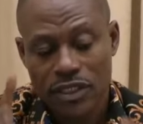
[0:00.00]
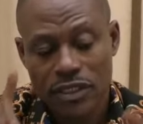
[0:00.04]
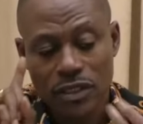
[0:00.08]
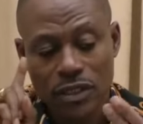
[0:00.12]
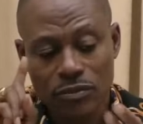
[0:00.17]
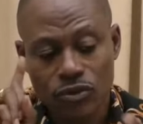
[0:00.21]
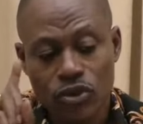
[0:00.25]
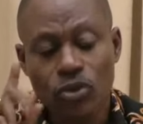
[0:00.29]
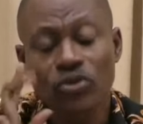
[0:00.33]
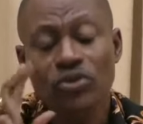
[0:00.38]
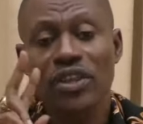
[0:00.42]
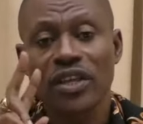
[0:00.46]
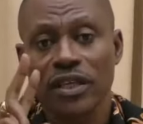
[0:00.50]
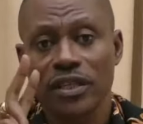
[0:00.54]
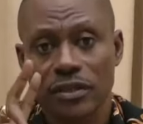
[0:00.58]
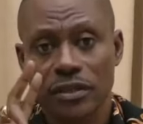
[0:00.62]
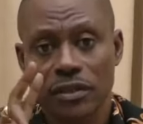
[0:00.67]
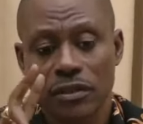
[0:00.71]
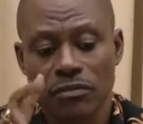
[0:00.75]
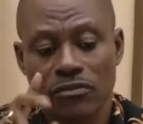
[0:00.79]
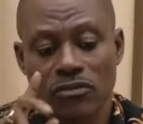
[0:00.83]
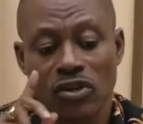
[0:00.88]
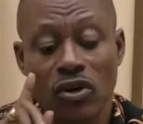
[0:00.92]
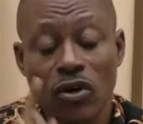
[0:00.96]
The two
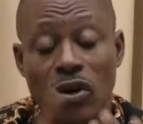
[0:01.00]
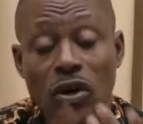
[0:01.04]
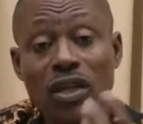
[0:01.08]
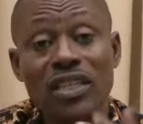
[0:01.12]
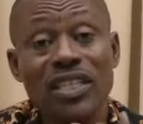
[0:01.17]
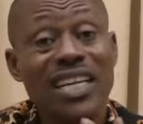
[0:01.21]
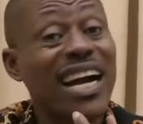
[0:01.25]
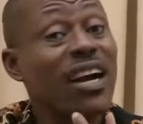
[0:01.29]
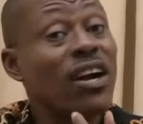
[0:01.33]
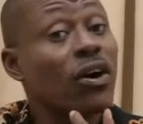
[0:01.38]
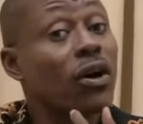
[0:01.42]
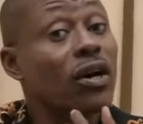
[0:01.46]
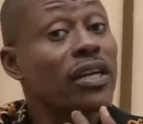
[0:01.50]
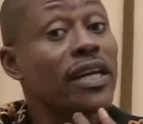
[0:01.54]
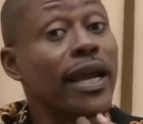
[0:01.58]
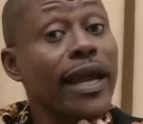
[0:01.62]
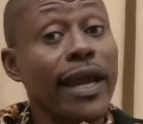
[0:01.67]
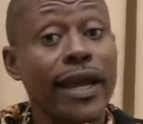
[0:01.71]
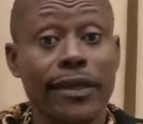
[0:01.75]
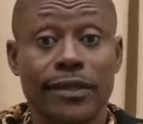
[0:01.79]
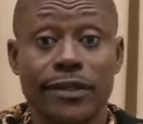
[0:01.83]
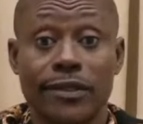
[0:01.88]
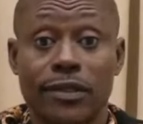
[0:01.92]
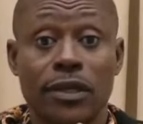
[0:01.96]
things that God
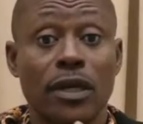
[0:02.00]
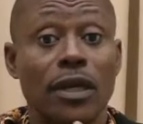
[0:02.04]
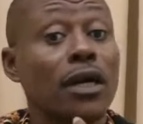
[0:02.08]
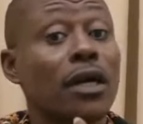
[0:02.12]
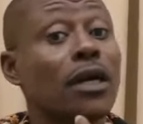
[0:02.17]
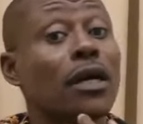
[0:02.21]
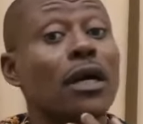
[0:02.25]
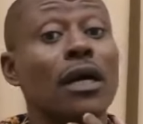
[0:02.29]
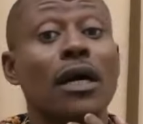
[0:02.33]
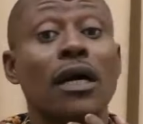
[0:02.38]
hates,